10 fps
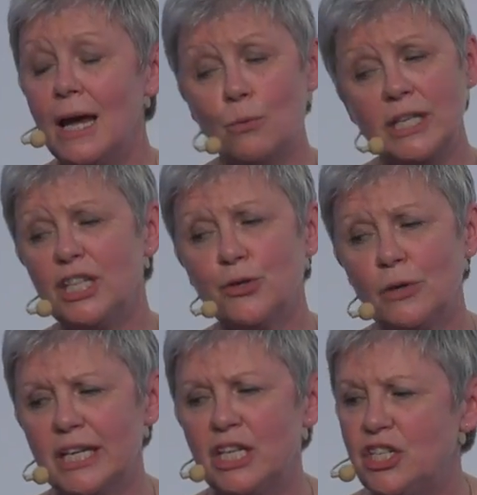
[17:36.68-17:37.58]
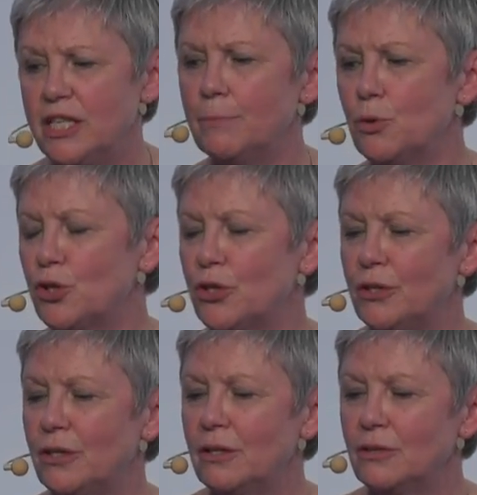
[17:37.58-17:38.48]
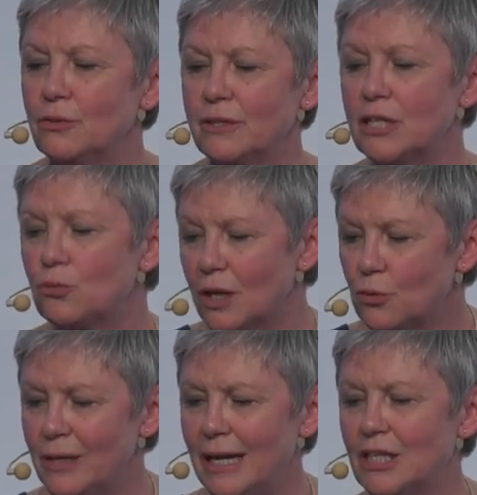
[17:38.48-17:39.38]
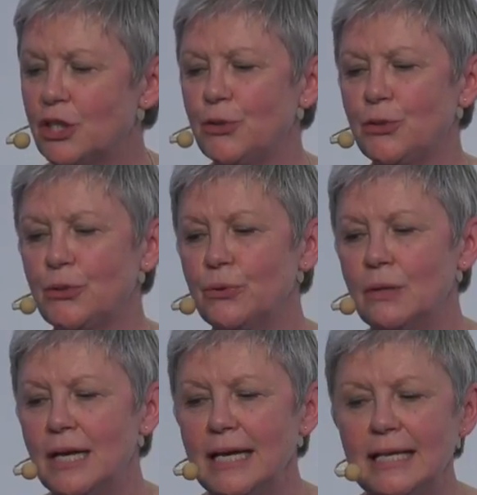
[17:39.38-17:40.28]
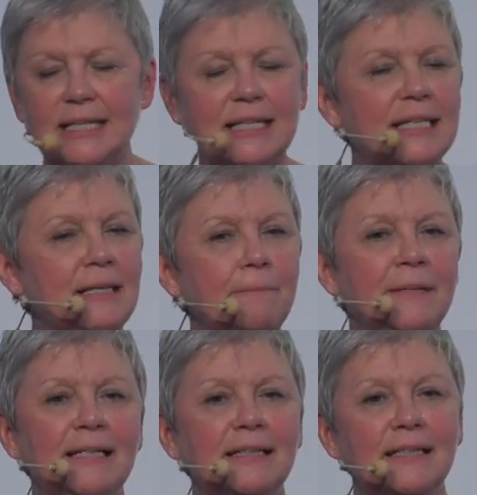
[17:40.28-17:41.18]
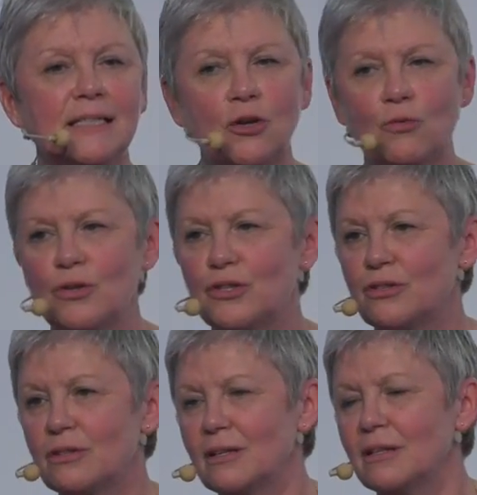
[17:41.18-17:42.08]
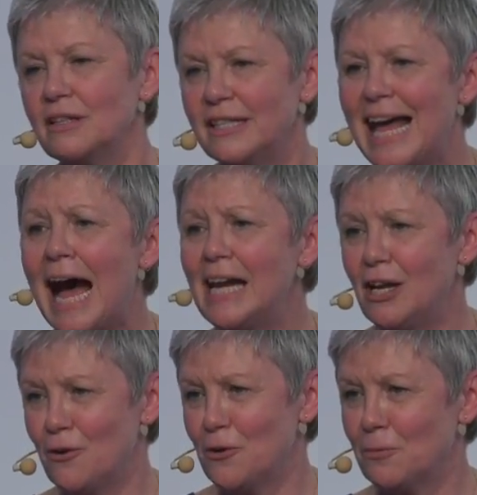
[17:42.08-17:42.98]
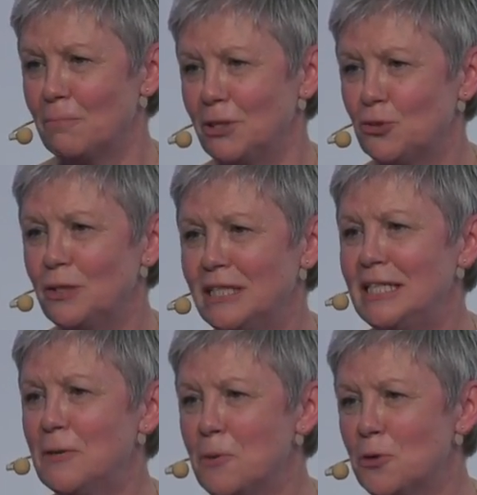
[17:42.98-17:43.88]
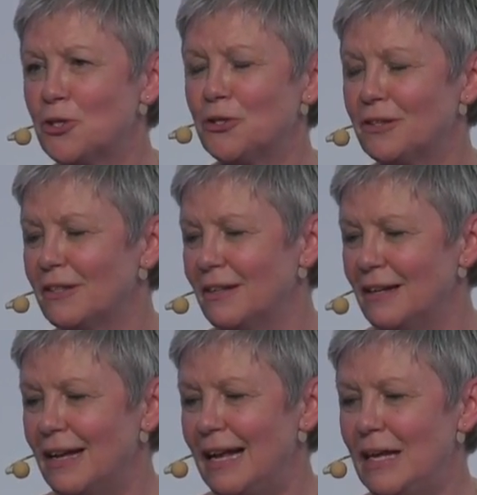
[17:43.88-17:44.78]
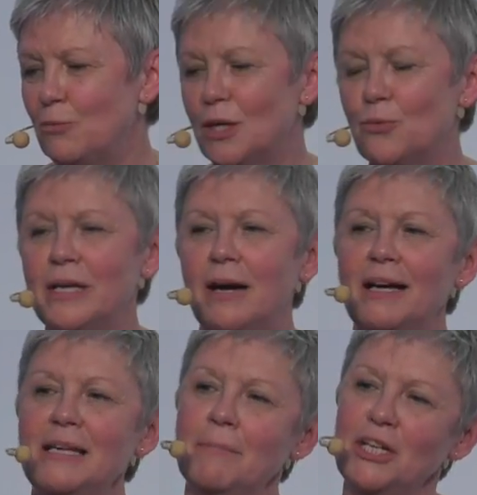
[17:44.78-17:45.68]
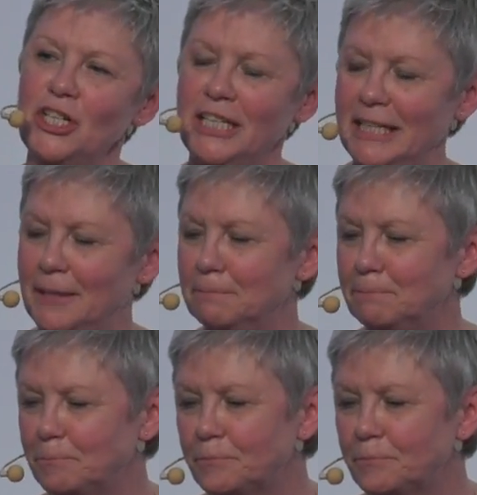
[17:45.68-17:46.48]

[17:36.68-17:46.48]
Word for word: And we need to engage the emotion. So that's what we like to do, is keeping this cross dialogue between the emotion and what we are imagining.